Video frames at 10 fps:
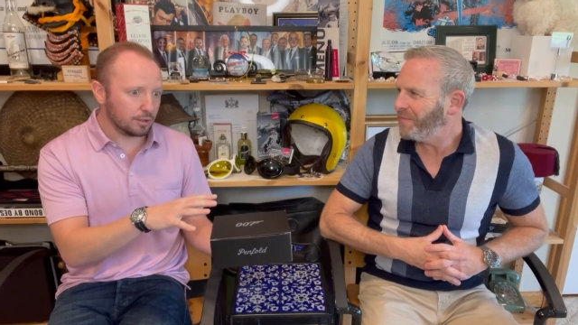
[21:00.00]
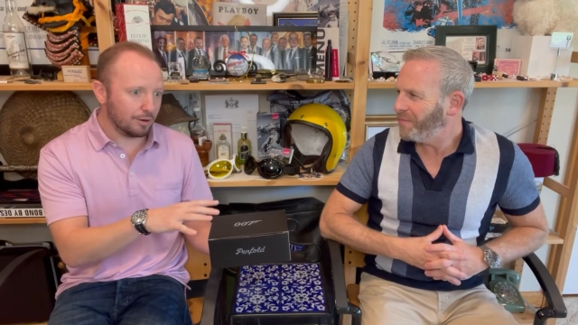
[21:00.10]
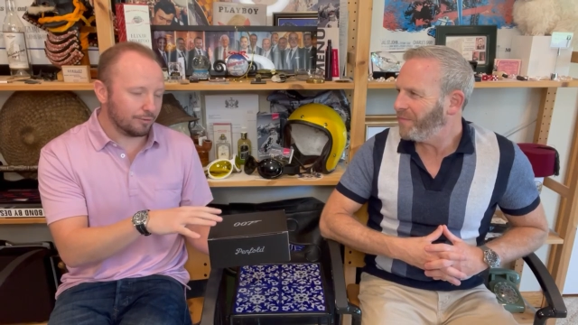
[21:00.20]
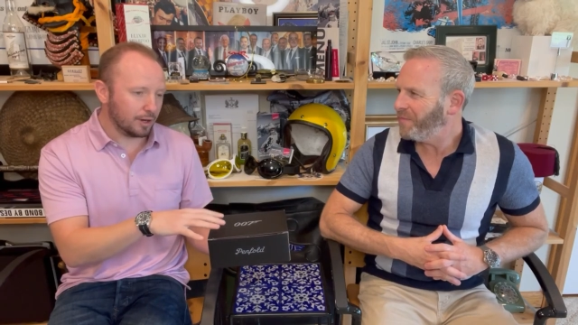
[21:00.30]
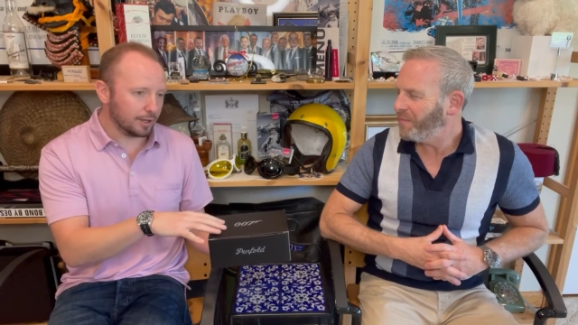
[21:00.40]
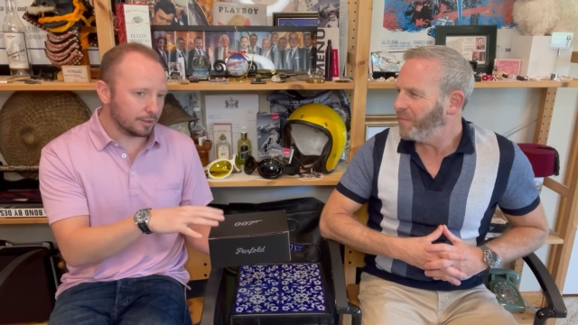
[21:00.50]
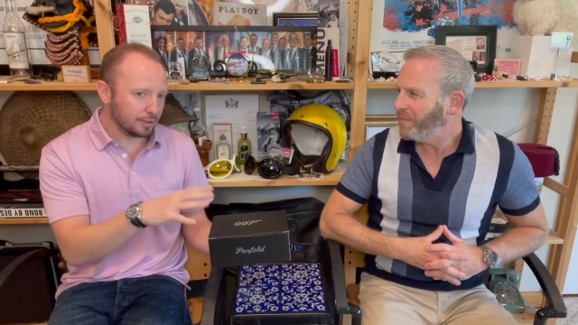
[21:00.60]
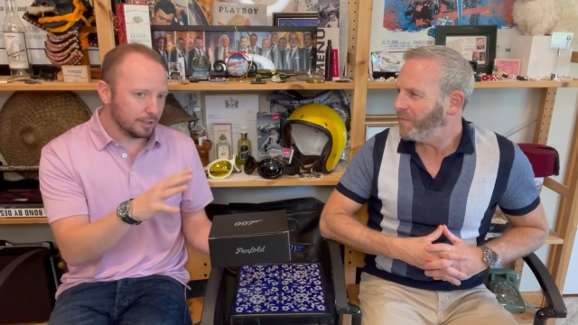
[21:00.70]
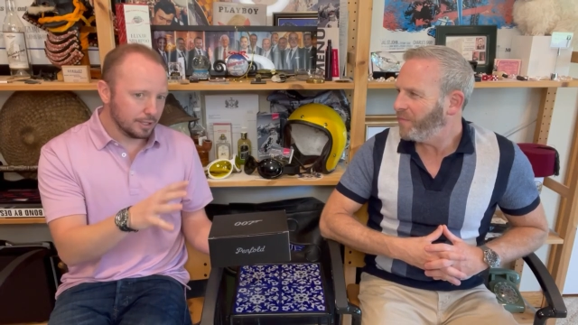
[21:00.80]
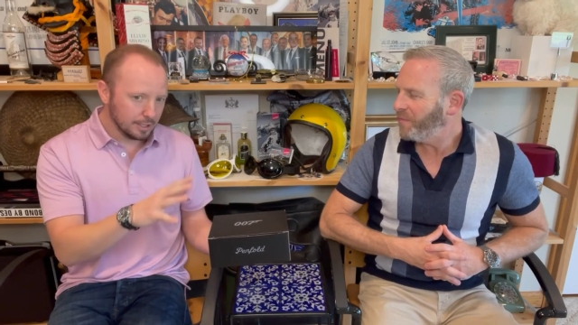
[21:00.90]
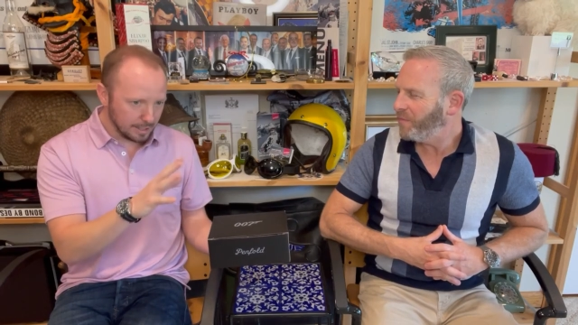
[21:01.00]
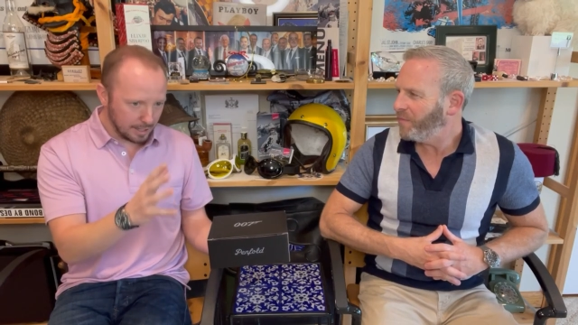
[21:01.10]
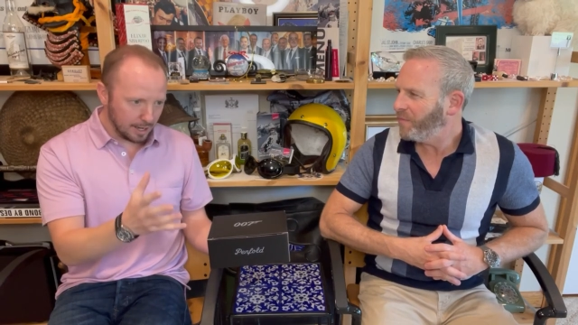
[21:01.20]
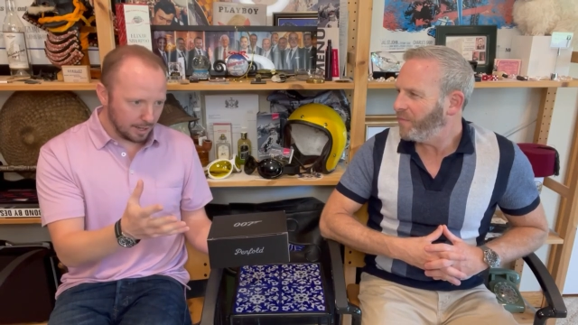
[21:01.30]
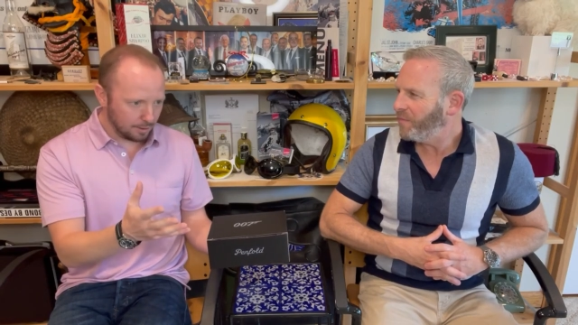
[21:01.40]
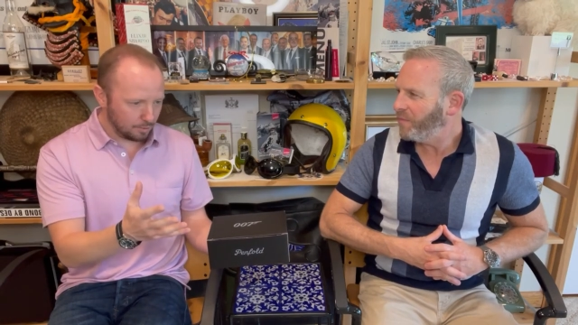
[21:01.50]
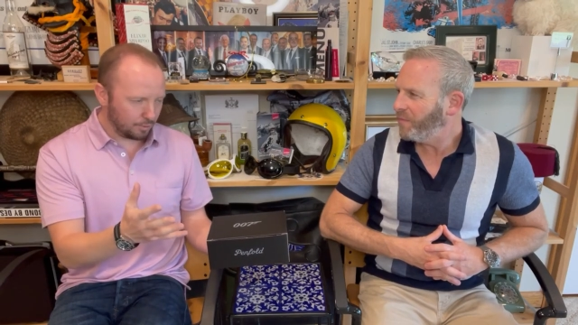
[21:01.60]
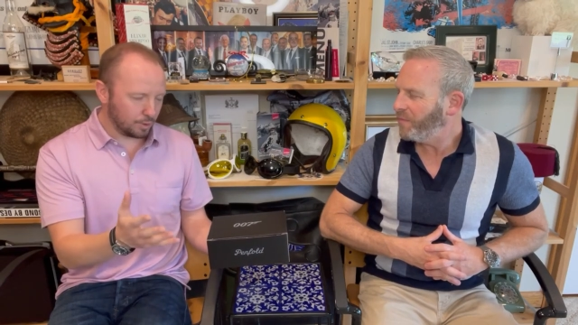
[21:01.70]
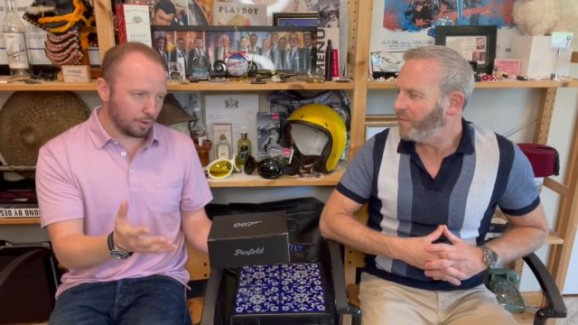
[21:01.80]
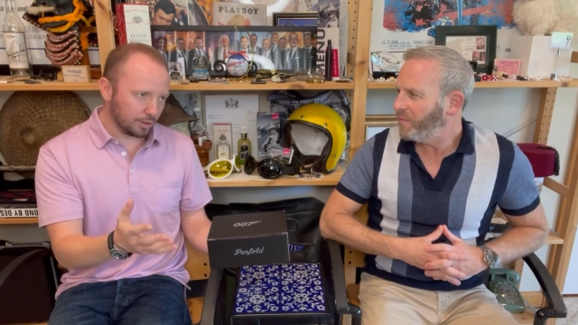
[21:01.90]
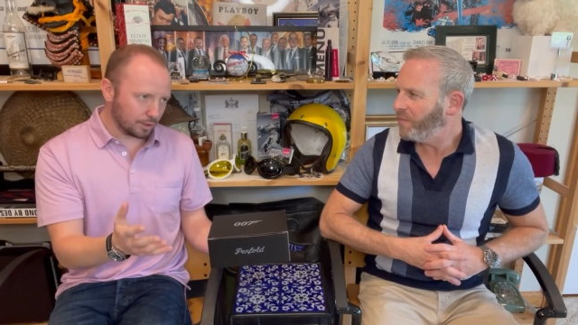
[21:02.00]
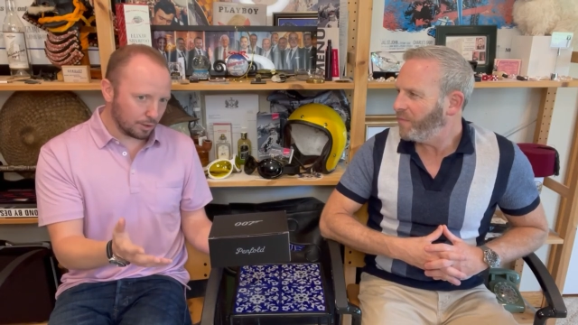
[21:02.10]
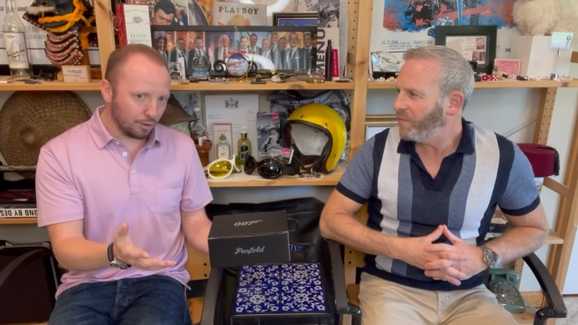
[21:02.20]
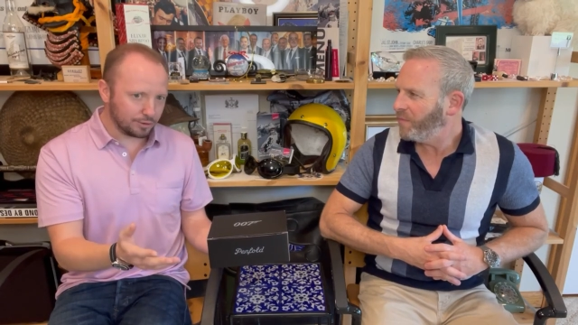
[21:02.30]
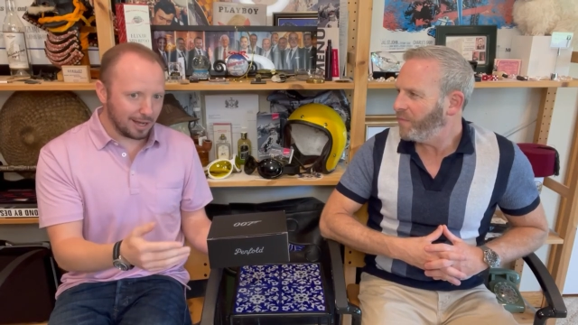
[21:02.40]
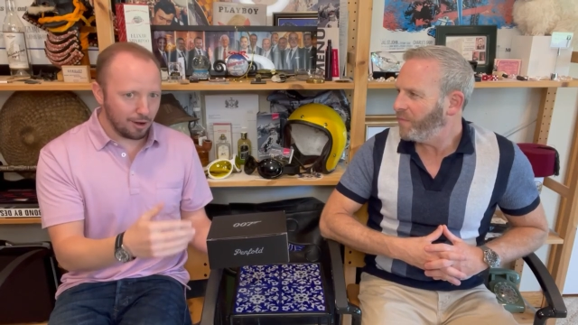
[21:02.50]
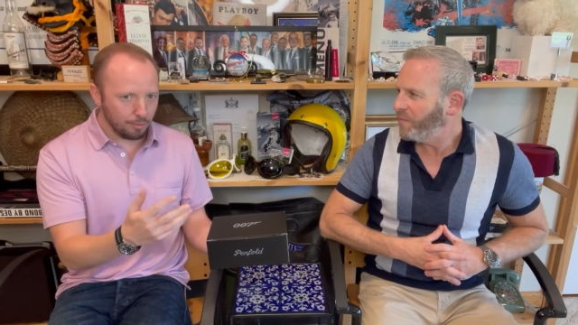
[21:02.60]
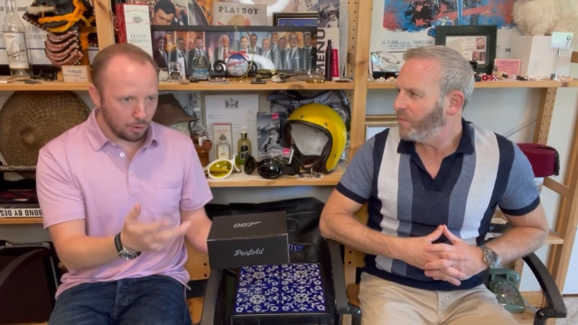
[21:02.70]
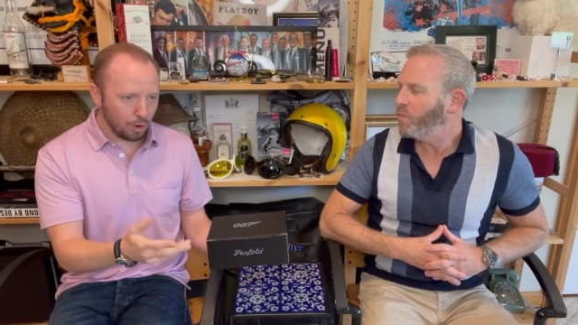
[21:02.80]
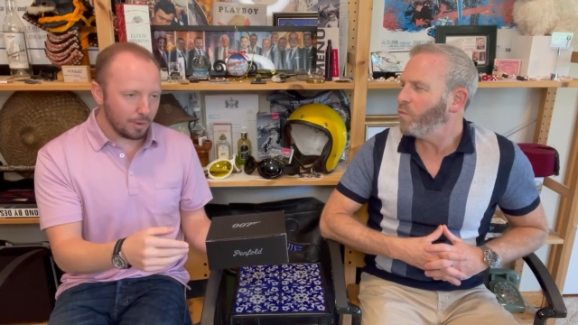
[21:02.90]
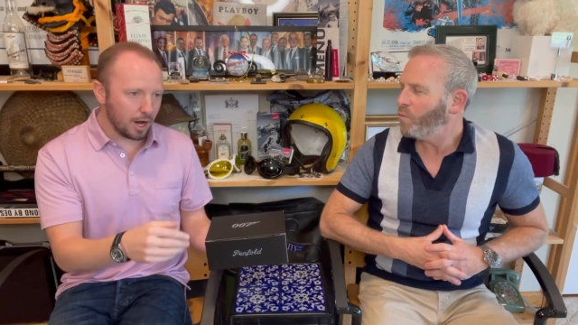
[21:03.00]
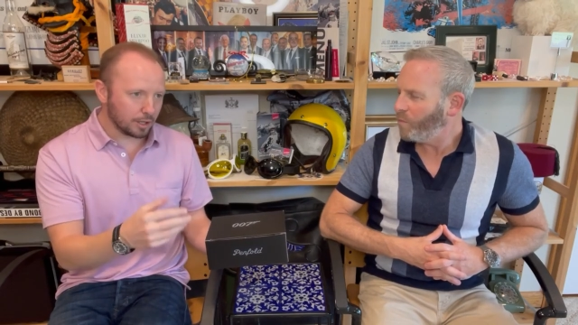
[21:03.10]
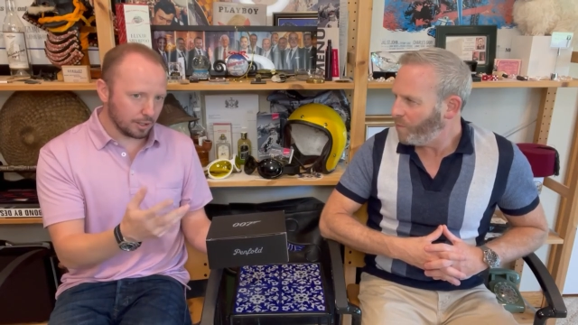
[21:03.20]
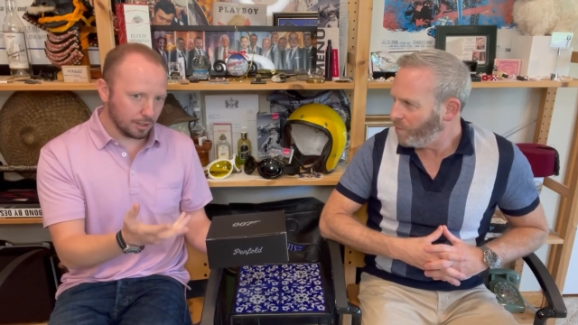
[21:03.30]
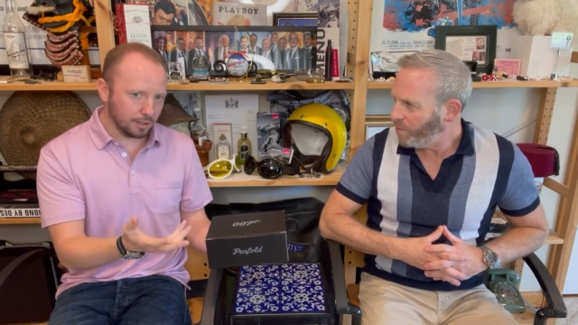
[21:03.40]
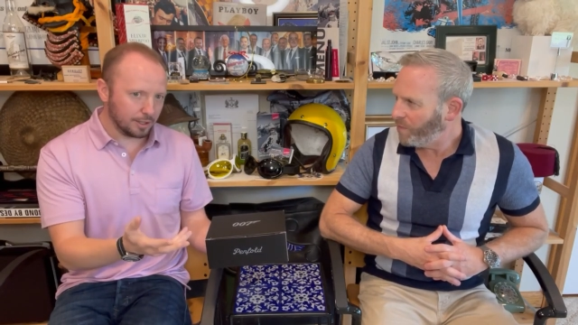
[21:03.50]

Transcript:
Speaker 1: of like, we got a golf towel, ball marker,